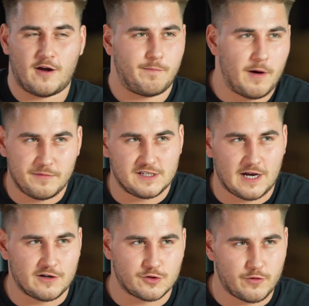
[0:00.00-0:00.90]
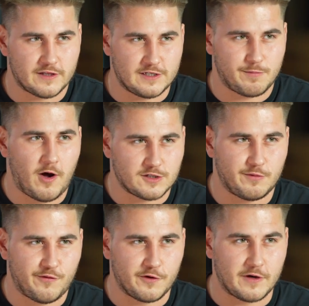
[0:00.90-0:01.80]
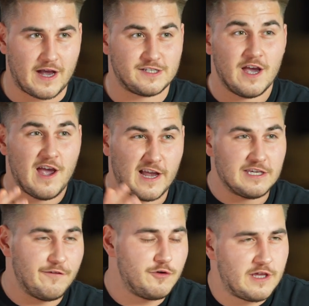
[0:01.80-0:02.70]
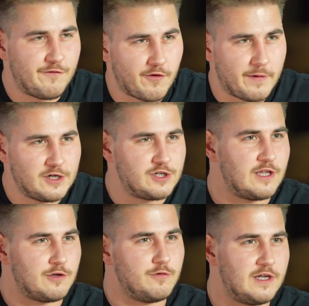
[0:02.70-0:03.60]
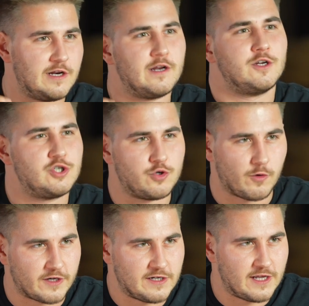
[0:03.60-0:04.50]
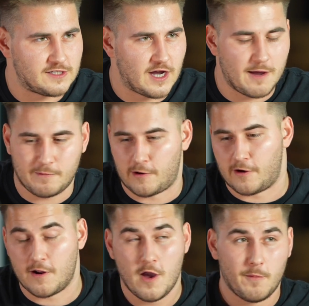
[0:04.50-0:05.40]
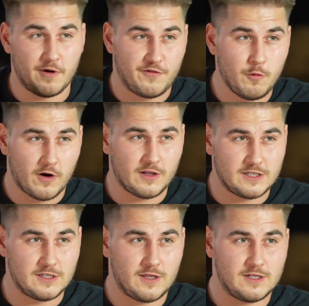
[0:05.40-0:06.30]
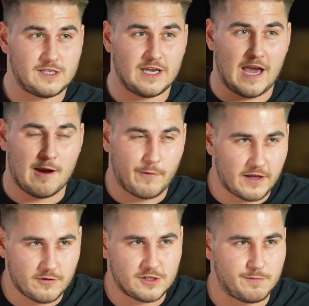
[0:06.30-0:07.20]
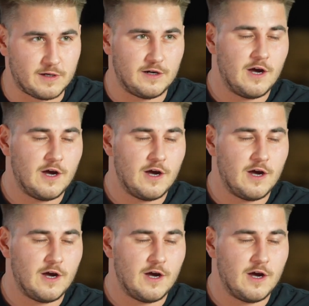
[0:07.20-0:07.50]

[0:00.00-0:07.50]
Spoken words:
got to pump this out as quickly as possible for you guys and give you the information that you need in a short, condensed time period. But if you want to listen to this thing at regular speed,